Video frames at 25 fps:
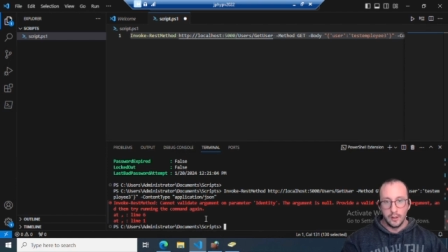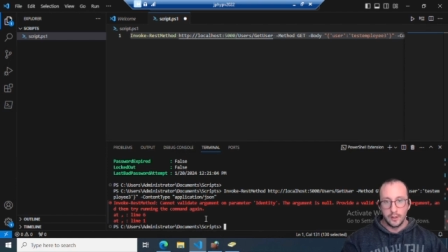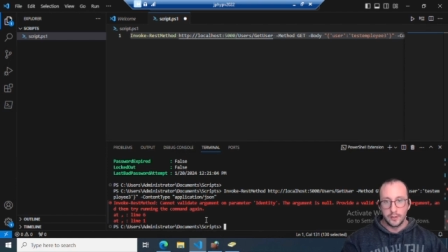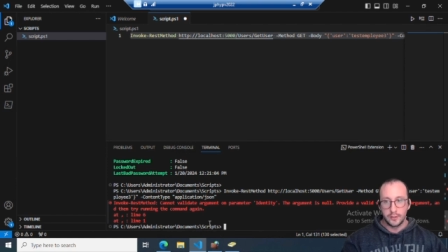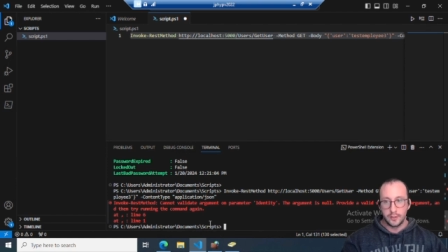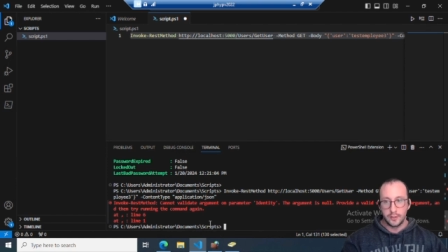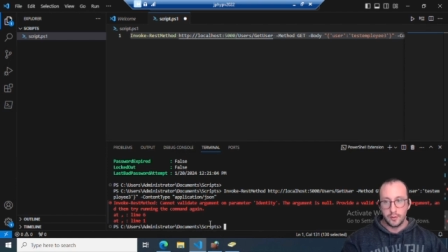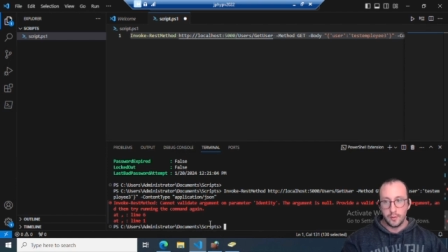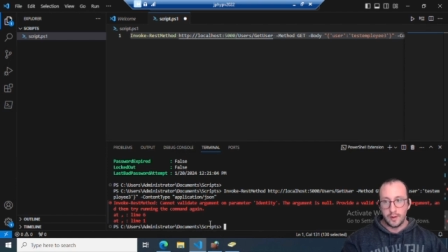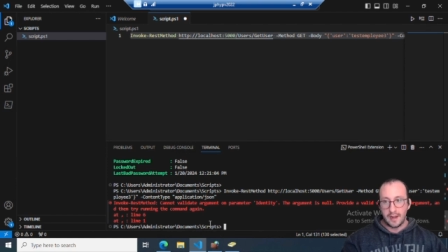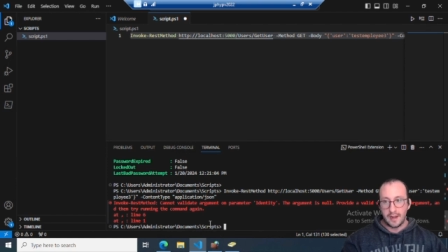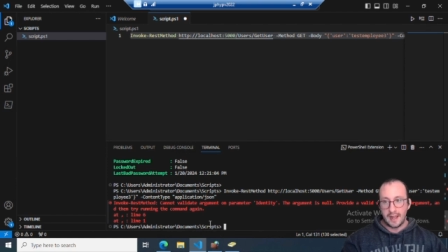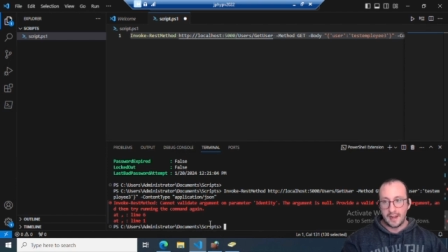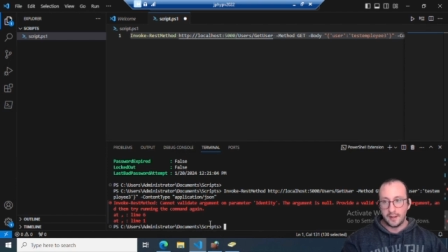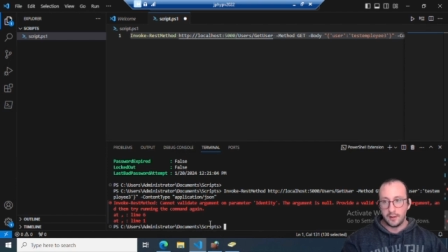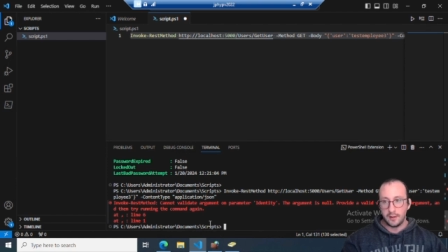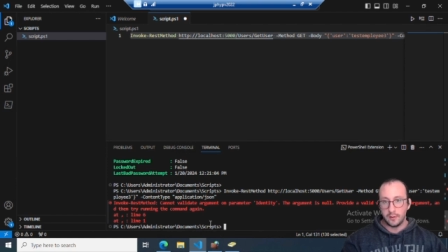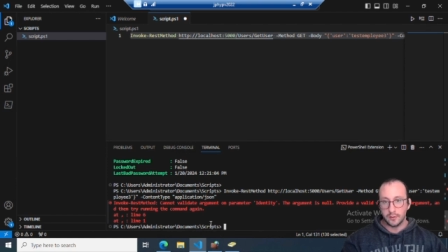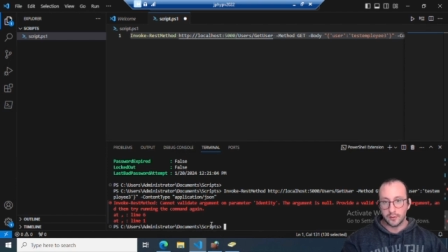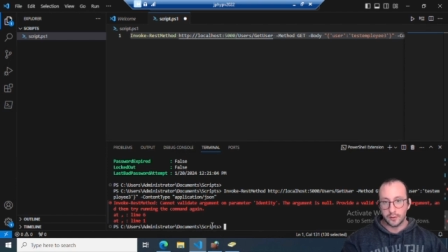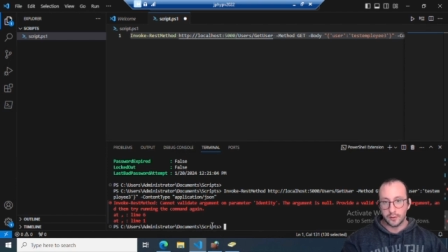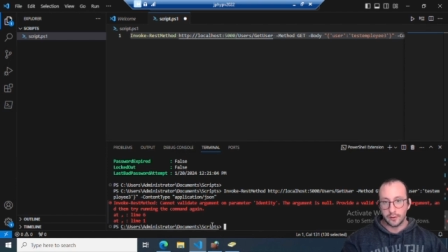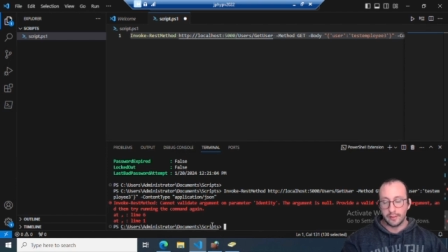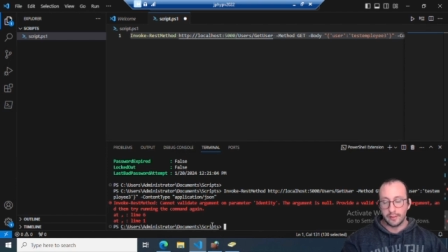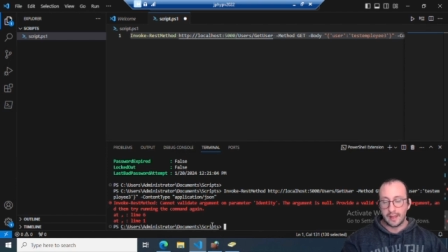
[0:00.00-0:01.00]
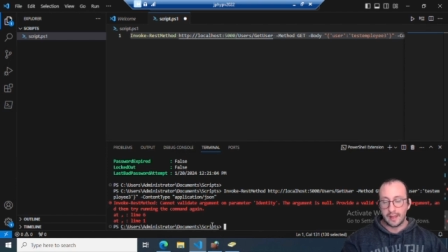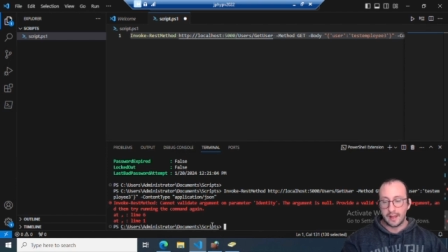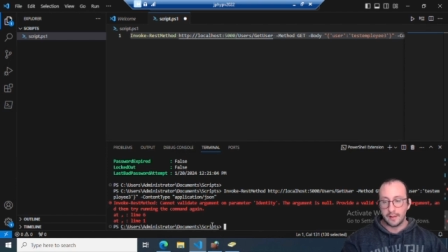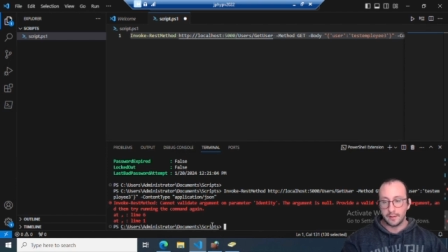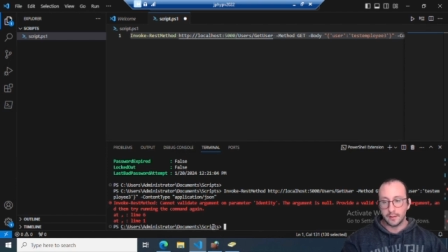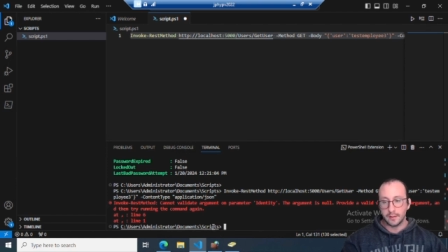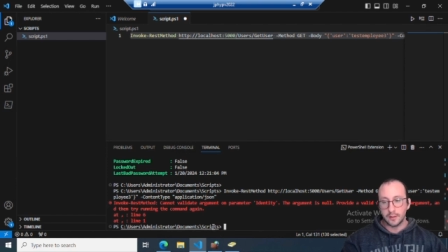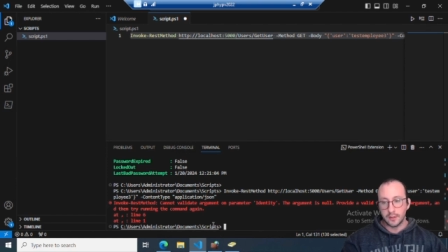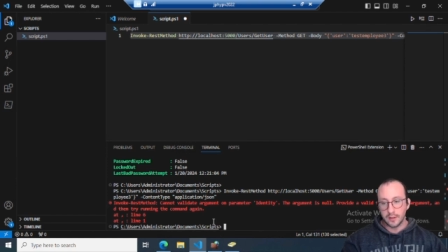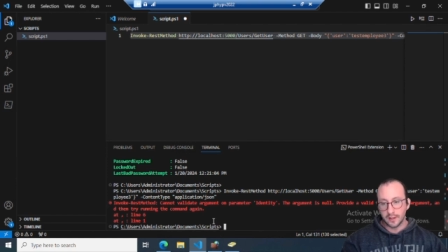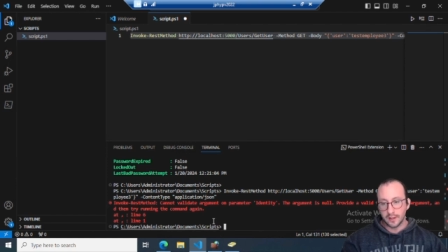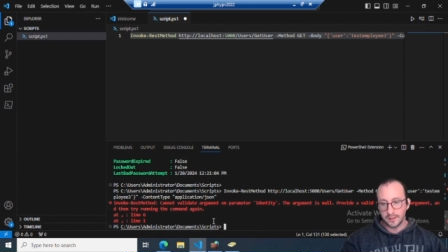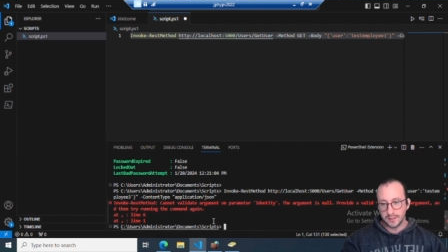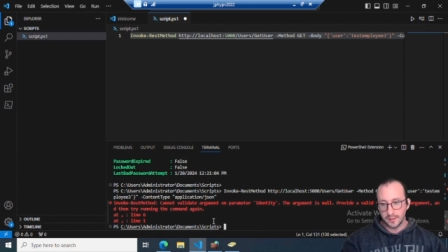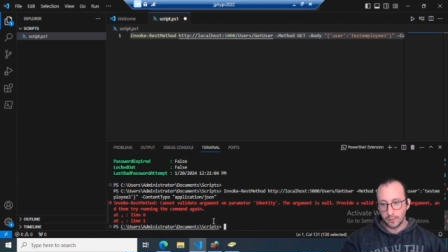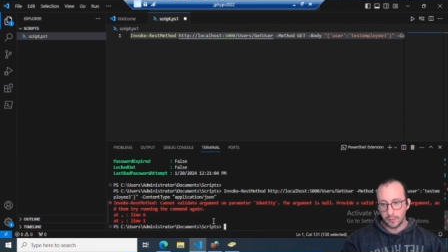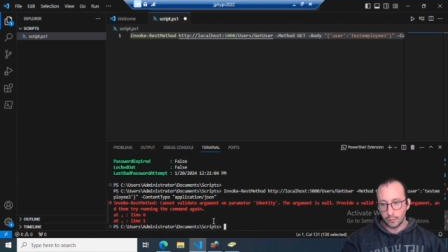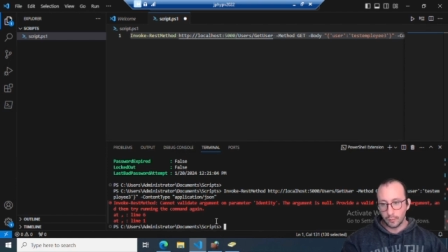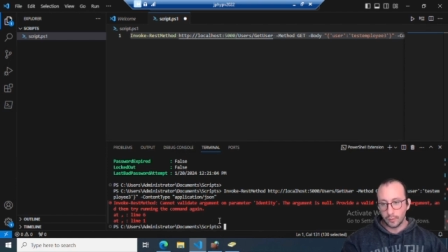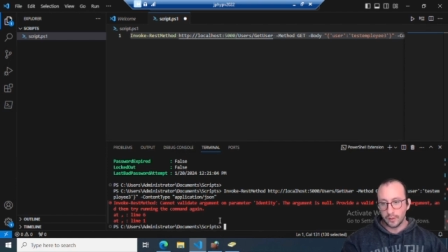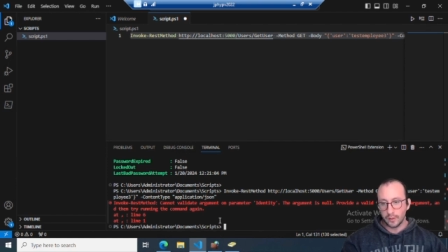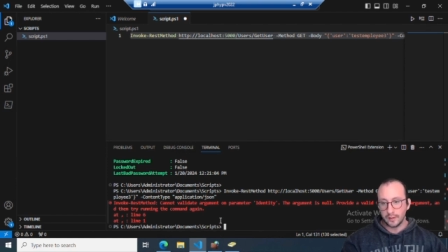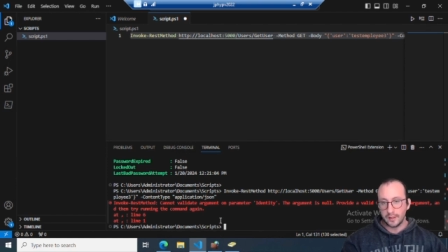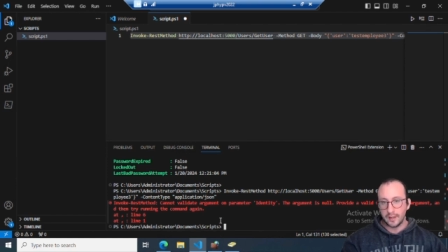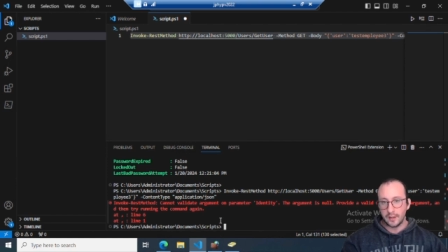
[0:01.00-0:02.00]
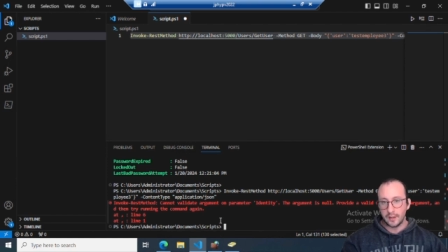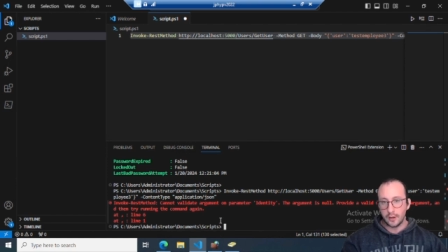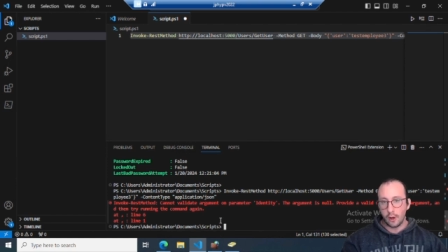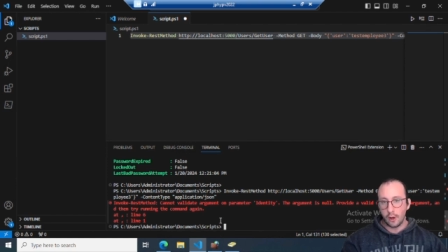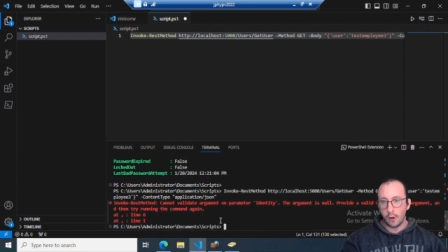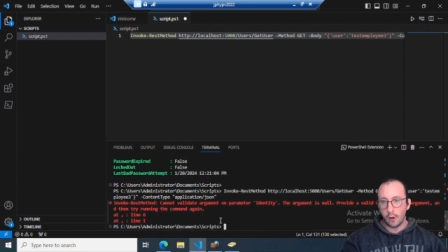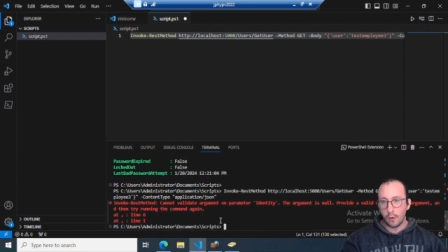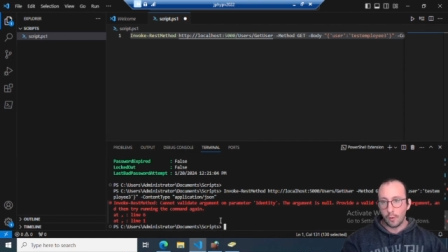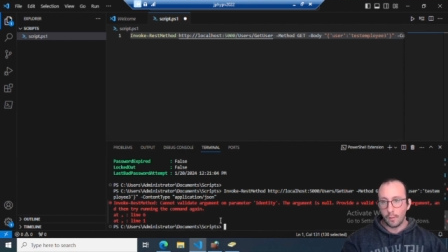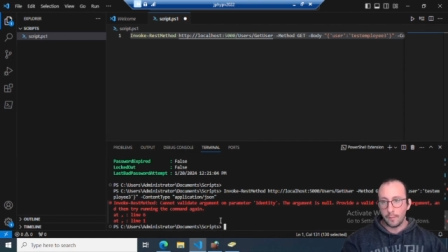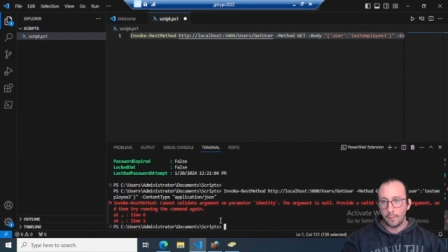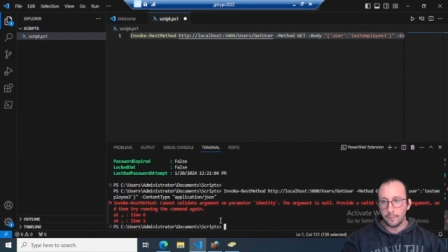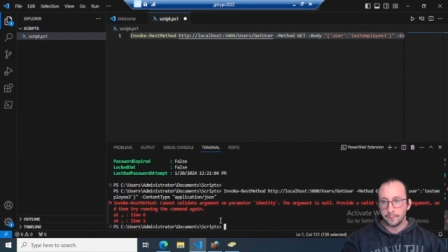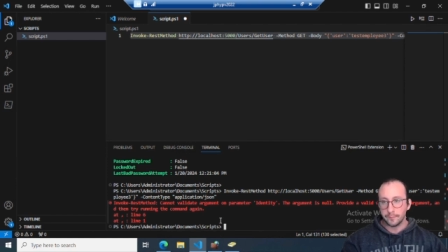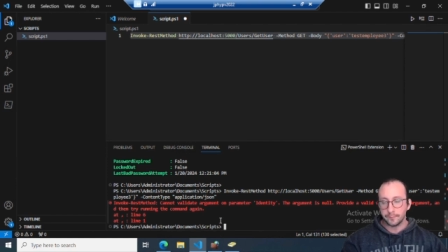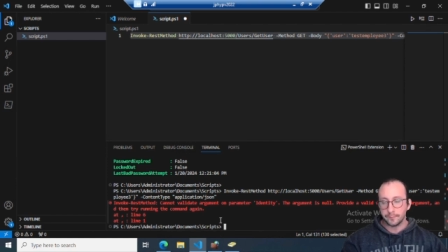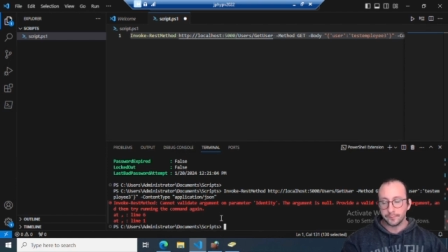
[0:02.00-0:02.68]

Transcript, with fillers: to an end user that doesn't really know